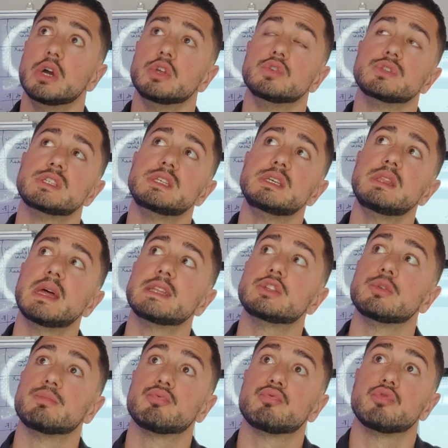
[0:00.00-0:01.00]
you see that
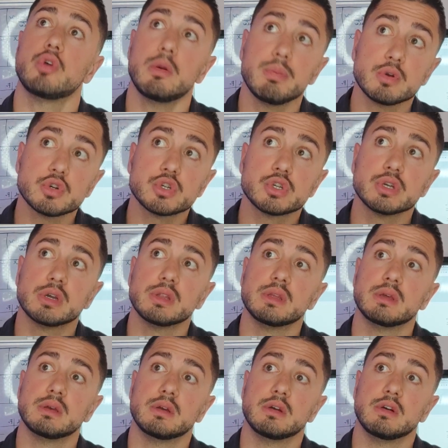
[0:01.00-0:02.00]
the
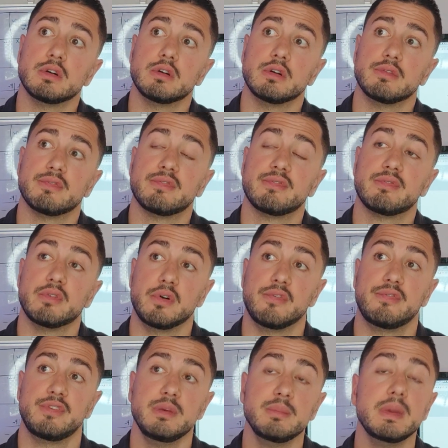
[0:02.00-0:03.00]
proportion of
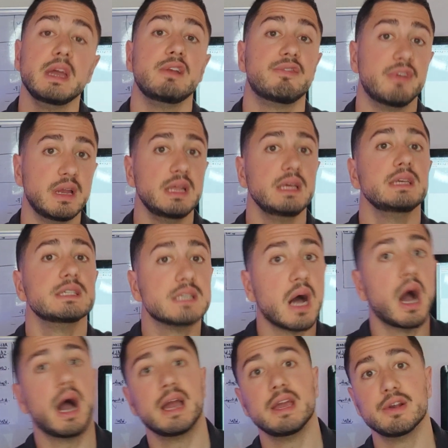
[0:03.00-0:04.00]
female failing is
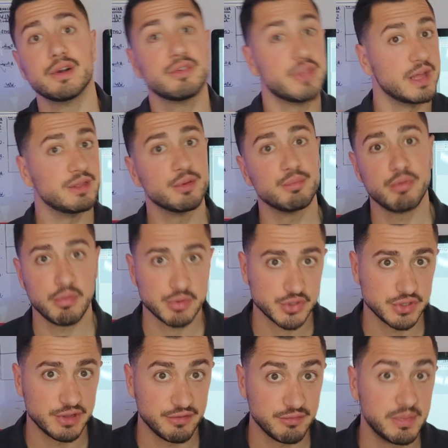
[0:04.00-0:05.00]
higher than the
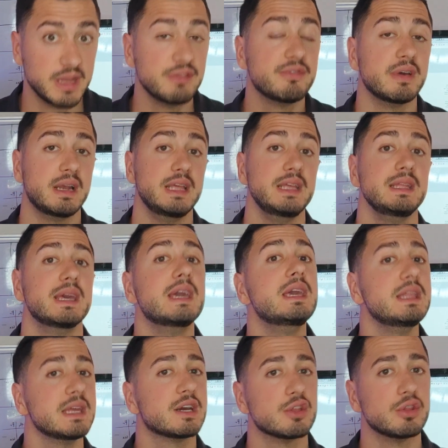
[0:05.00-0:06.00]
proportion of men failing
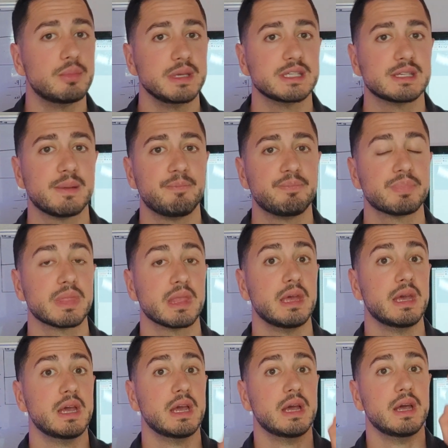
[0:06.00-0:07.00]
in economics.
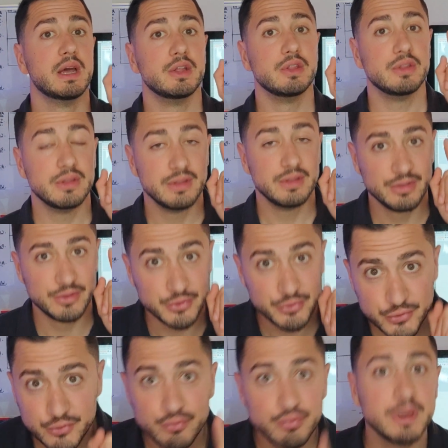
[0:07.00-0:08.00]
The
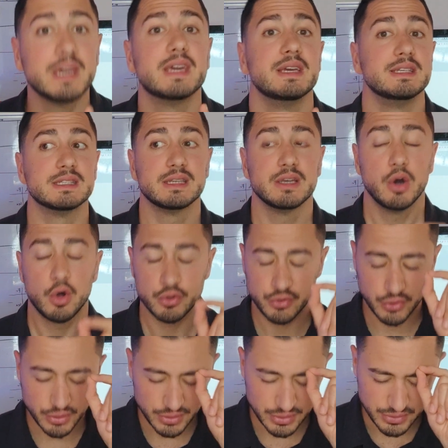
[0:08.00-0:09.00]
trick is, or
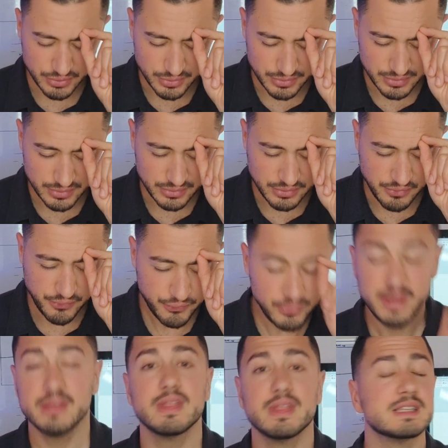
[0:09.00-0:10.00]
the
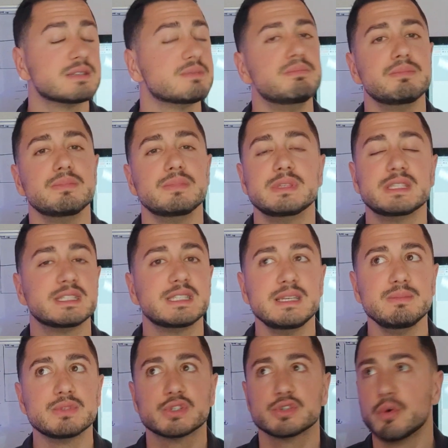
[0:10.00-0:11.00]
thing that
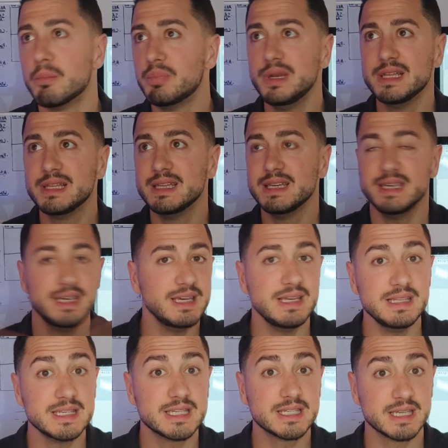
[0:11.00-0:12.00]
seems completely
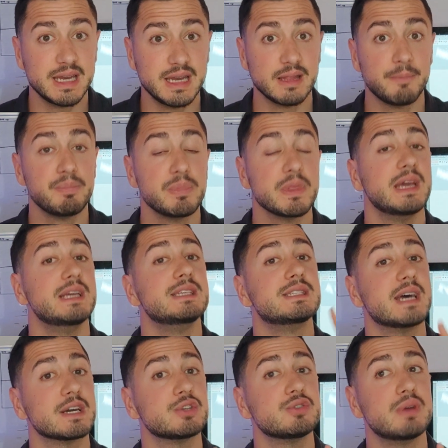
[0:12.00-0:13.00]
insane
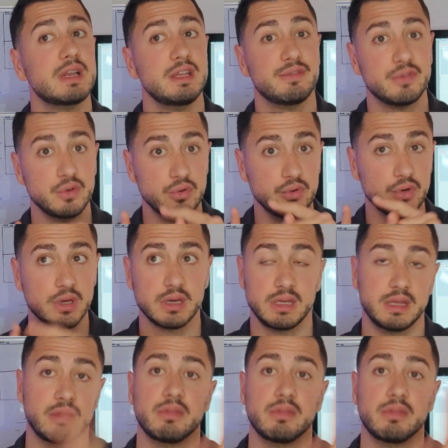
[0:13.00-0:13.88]
is actually, if you look,